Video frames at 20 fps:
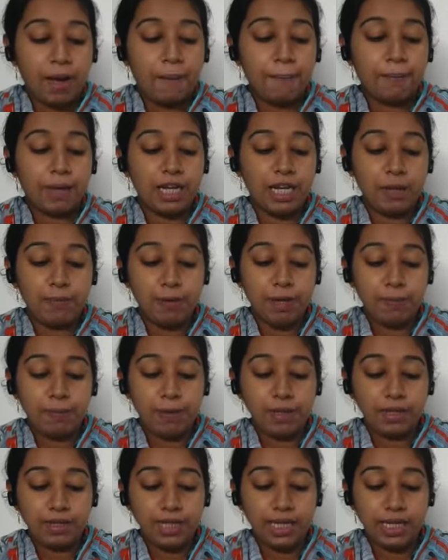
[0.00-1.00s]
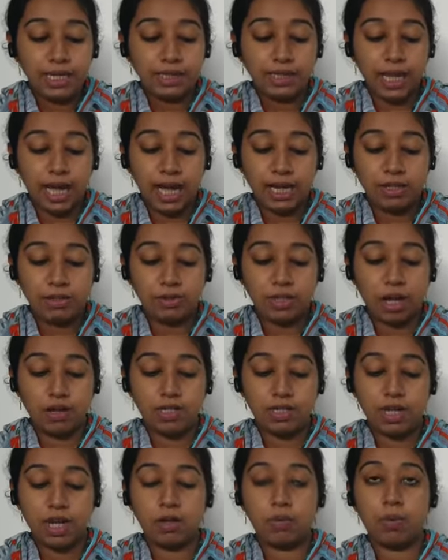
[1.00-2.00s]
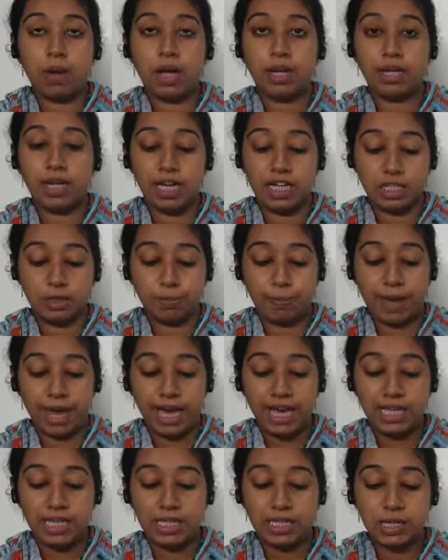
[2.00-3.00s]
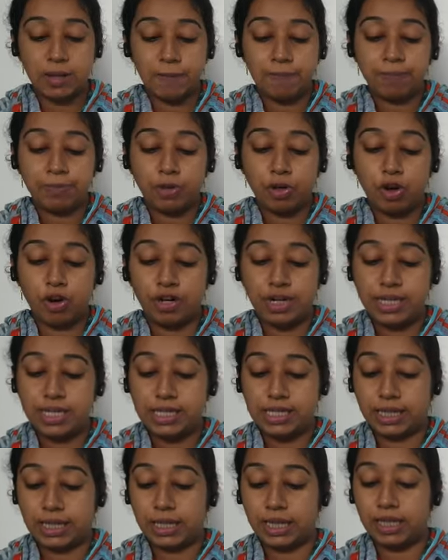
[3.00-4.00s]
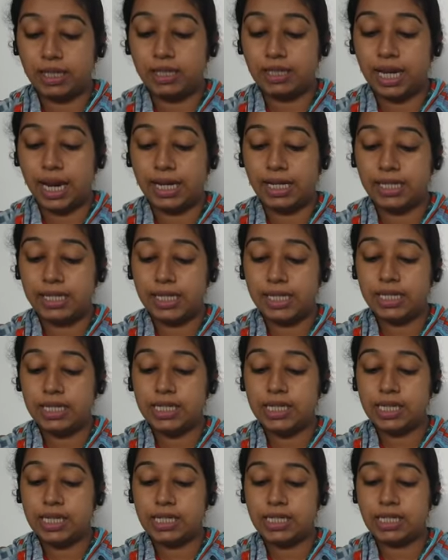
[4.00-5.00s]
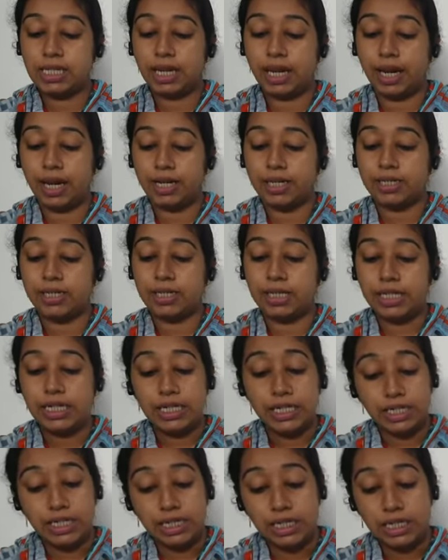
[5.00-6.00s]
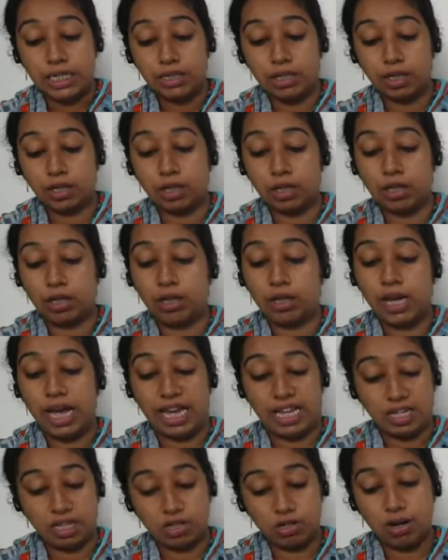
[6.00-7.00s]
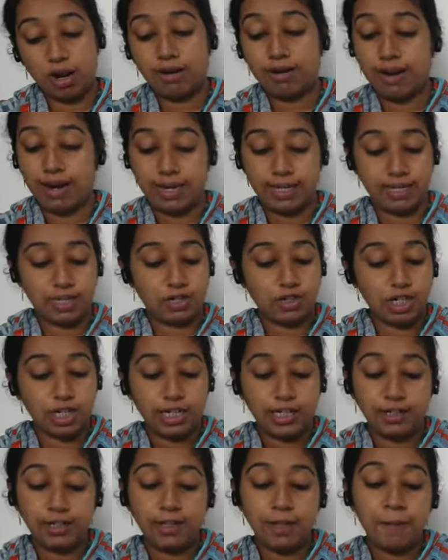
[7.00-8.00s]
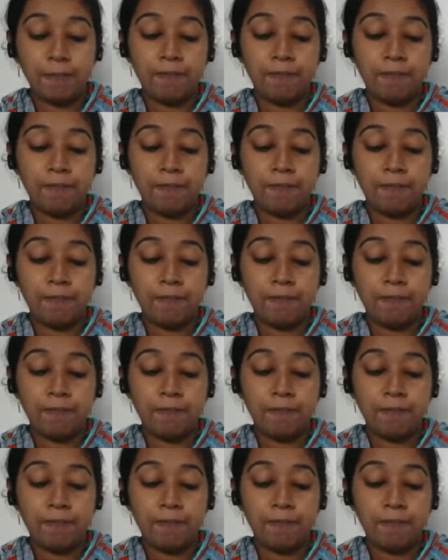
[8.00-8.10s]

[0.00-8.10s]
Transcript: Many people think that 2001 A Space Odyssey 1968, E.T. the Extraterrestrial